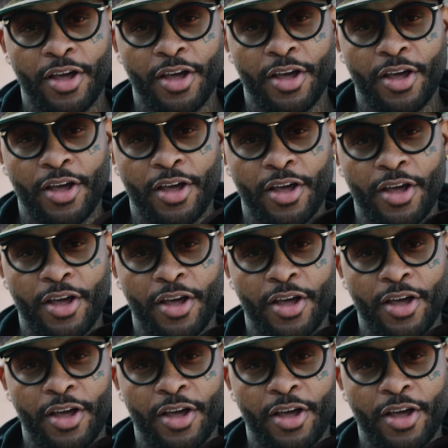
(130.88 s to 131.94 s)

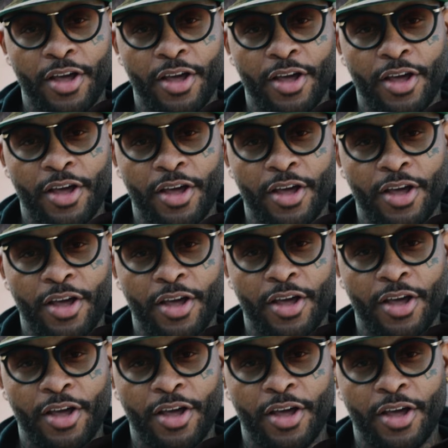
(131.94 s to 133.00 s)

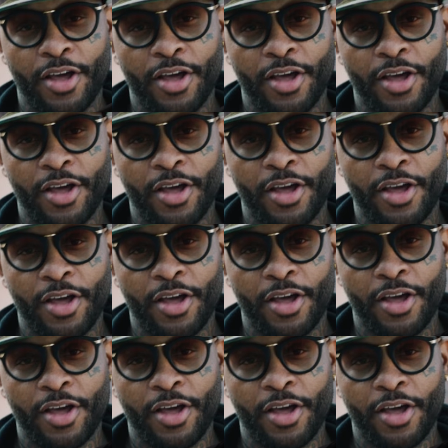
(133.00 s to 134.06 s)

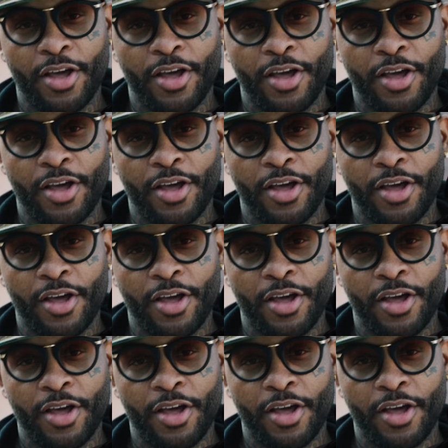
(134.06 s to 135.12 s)

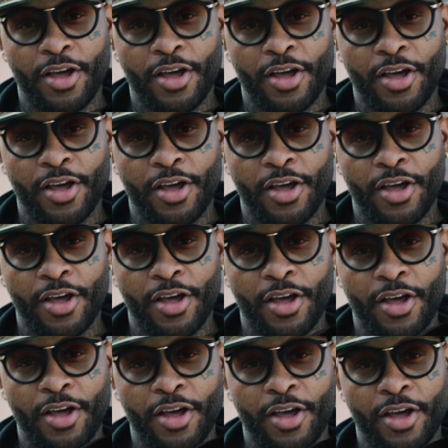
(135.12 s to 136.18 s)

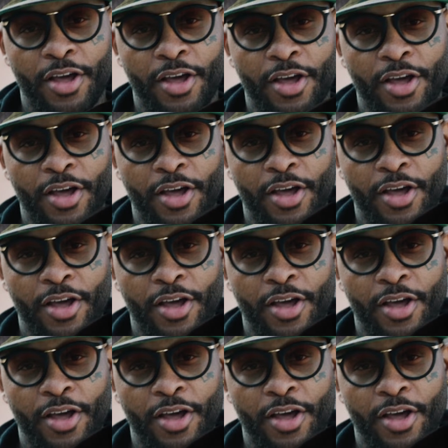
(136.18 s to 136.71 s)
(silent)